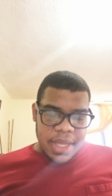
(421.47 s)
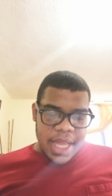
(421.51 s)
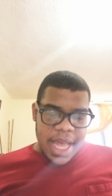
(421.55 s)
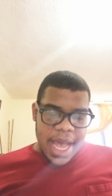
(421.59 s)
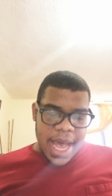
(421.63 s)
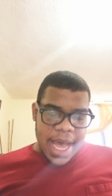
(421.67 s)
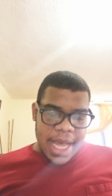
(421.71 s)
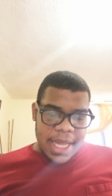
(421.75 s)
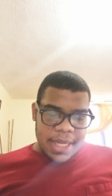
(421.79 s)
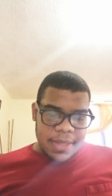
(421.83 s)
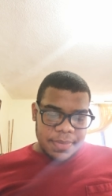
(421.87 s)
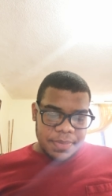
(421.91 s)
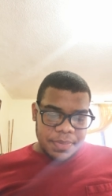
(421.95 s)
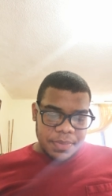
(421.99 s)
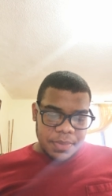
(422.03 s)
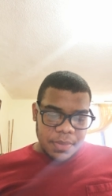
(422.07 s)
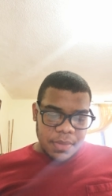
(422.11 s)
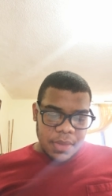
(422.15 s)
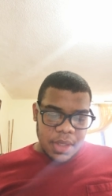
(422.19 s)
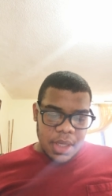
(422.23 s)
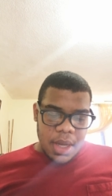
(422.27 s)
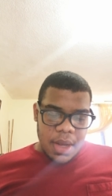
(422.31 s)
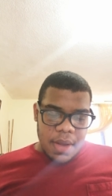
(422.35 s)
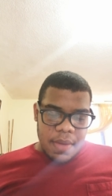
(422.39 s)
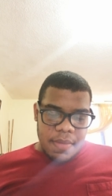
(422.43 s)
that.
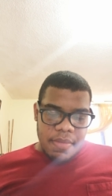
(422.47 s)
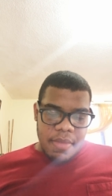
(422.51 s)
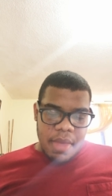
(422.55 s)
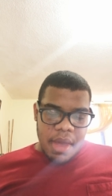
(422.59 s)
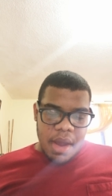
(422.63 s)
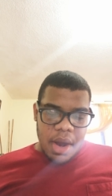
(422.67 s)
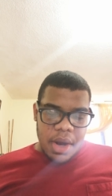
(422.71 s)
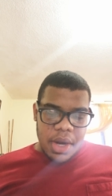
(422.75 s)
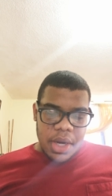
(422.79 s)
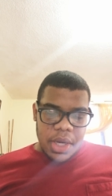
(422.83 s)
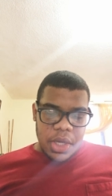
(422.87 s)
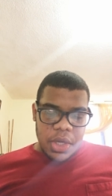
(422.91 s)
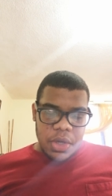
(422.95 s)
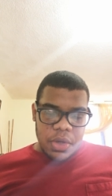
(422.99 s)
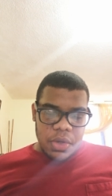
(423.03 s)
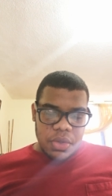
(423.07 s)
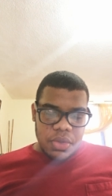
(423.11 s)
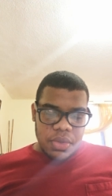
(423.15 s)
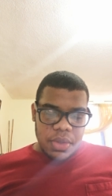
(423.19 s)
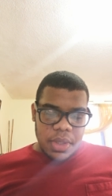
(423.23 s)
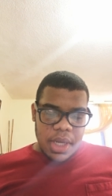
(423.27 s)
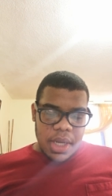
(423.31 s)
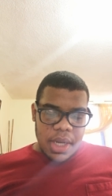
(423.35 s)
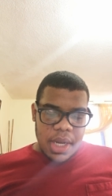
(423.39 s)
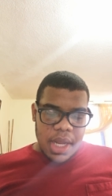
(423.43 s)
There are
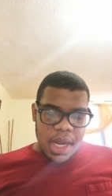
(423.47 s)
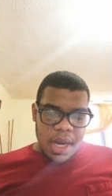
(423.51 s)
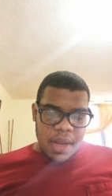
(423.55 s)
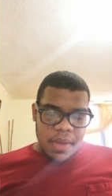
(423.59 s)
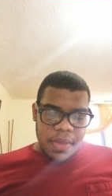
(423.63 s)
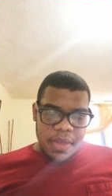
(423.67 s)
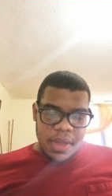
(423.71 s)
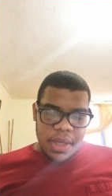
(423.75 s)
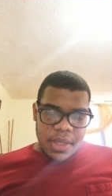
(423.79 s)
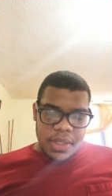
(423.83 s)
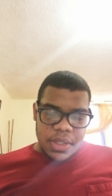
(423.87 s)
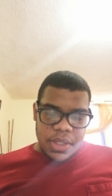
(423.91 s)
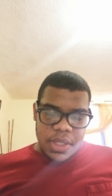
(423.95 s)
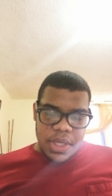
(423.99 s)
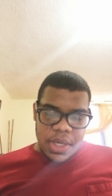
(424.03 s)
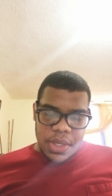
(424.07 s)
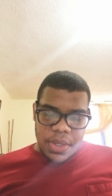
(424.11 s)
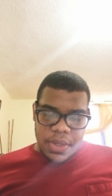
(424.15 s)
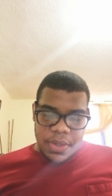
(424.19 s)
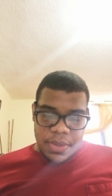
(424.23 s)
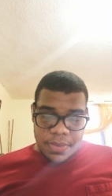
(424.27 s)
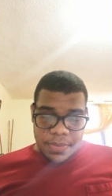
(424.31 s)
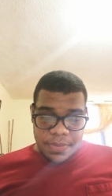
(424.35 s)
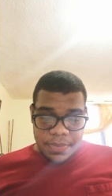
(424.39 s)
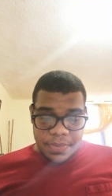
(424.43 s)
usually a lot of things to
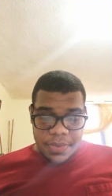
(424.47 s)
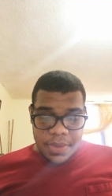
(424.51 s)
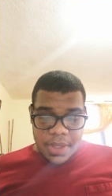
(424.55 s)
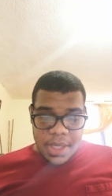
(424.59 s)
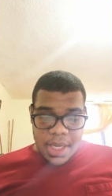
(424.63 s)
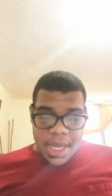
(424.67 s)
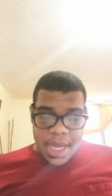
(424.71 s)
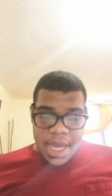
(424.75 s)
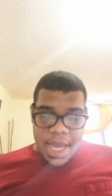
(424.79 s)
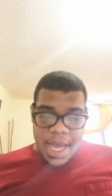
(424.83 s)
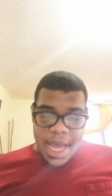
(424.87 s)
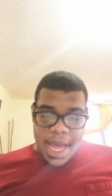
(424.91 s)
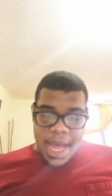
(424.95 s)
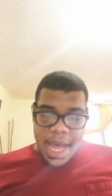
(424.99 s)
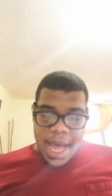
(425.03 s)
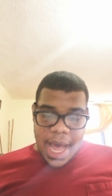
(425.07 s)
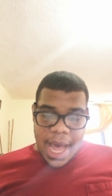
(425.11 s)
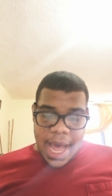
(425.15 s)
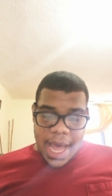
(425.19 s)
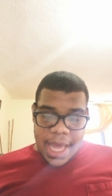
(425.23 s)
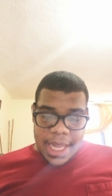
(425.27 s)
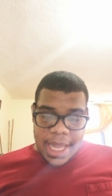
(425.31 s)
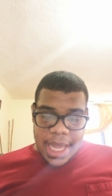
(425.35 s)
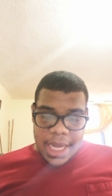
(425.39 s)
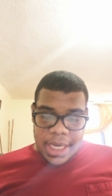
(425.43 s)
do.
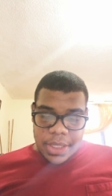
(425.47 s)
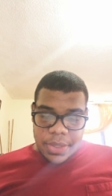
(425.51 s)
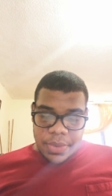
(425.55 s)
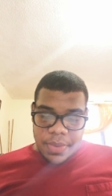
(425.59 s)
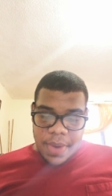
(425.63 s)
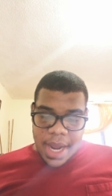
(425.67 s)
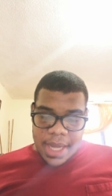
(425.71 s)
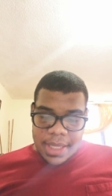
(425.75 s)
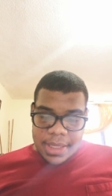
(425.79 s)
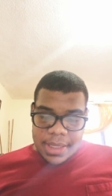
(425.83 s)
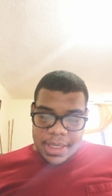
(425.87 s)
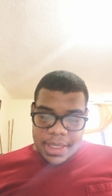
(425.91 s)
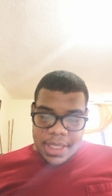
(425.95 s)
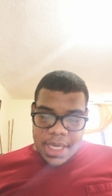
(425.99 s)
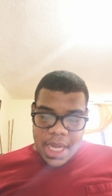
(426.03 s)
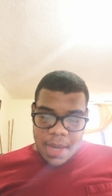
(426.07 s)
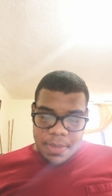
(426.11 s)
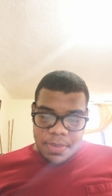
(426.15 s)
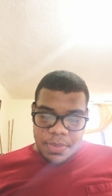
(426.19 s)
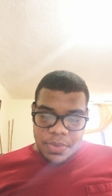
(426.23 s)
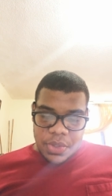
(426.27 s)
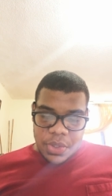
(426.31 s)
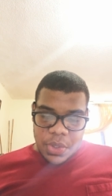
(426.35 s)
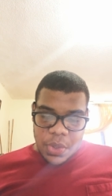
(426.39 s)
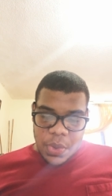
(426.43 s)
I like writing
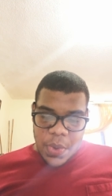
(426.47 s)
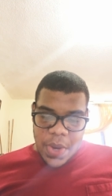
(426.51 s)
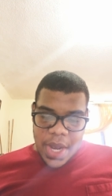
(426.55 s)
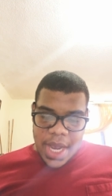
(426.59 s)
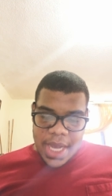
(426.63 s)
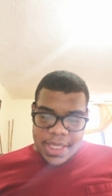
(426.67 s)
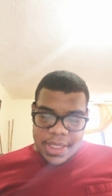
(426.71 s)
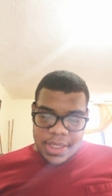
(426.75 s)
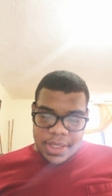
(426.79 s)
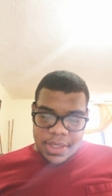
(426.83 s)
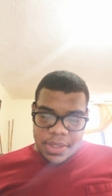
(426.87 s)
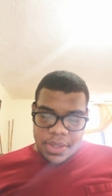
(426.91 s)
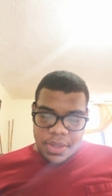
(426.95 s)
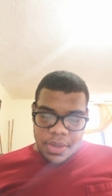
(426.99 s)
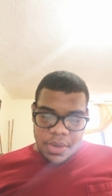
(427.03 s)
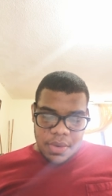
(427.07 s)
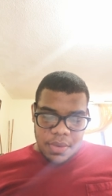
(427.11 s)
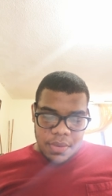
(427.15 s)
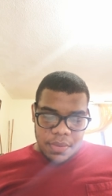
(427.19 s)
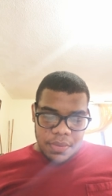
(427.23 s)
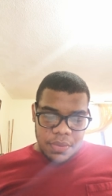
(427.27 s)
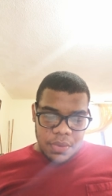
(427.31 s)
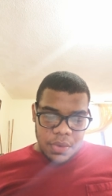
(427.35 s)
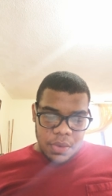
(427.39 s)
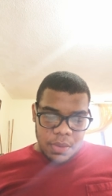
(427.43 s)
up requests
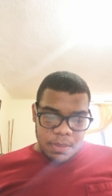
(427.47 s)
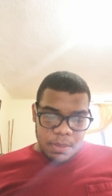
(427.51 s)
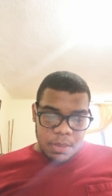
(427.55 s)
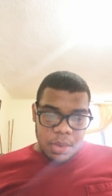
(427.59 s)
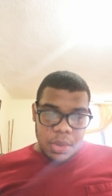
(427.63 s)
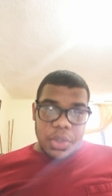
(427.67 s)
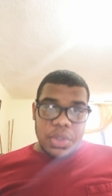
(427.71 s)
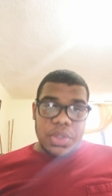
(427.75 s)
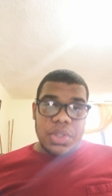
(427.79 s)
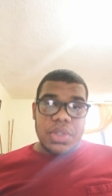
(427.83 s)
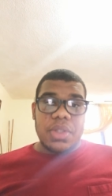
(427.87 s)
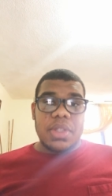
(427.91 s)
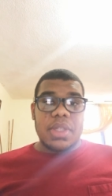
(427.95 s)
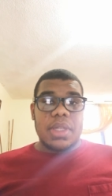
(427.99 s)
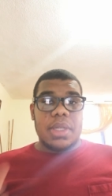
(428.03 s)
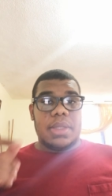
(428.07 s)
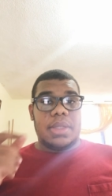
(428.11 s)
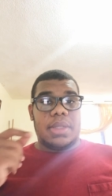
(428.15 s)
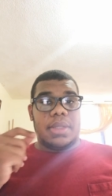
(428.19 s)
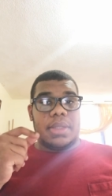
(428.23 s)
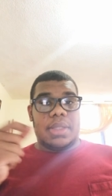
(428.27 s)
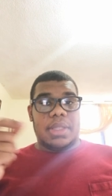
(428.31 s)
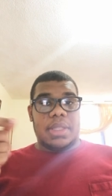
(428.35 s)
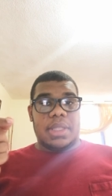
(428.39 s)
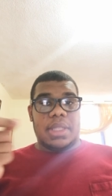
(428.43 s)
from blood
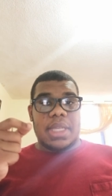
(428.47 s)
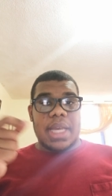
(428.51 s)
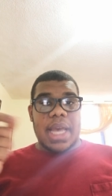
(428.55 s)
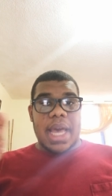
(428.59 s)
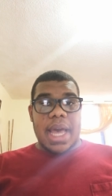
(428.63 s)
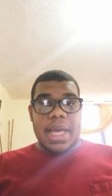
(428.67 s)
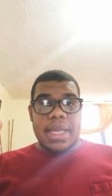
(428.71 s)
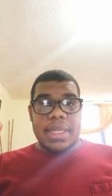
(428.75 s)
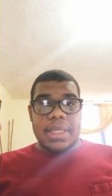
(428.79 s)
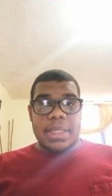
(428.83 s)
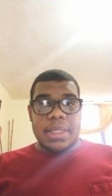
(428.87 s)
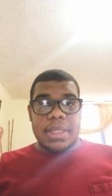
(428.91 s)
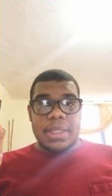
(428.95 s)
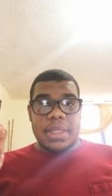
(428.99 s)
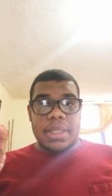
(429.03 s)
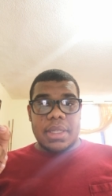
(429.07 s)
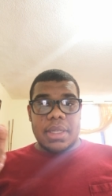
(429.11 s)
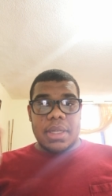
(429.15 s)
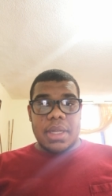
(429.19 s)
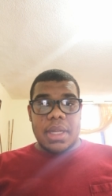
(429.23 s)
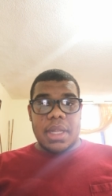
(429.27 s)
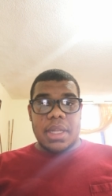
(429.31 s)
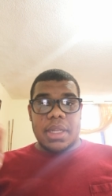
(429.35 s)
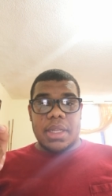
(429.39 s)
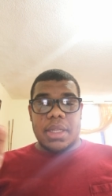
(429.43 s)
tests,
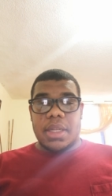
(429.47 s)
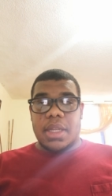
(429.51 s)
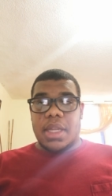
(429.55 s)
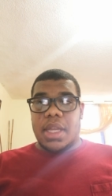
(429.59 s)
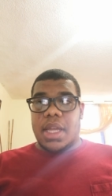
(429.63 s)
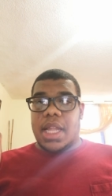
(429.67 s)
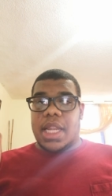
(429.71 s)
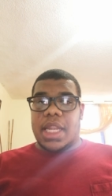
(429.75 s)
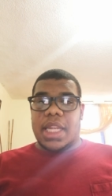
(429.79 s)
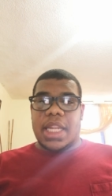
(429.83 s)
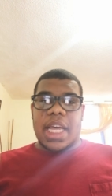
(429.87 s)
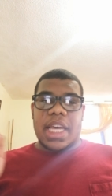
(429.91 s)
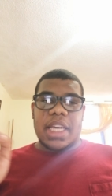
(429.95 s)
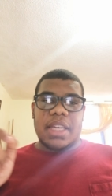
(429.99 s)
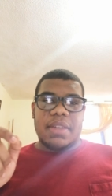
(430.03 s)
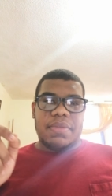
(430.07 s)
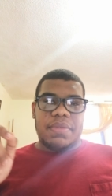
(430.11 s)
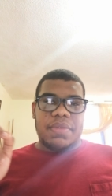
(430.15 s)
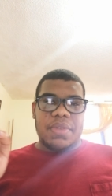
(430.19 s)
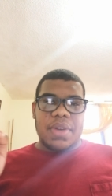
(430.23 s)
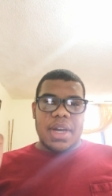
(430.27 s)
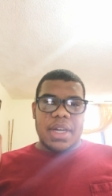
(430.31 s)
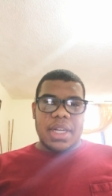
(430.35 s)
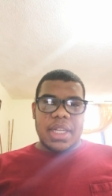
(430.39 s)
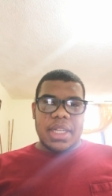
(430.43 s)
like
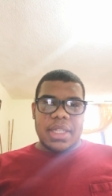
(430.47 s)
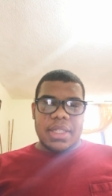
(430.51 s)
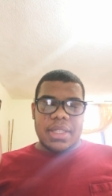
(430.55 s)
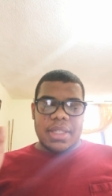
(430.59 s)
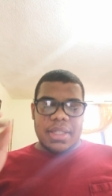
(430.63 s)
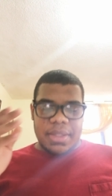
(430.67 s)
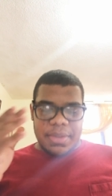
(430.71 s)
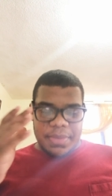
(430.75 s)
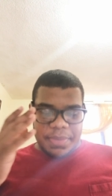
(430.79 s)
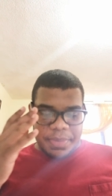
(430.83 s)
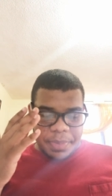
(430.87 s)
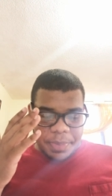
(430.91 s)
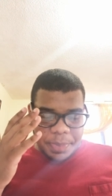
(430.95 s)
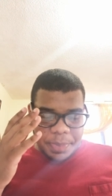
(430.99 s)
frauds,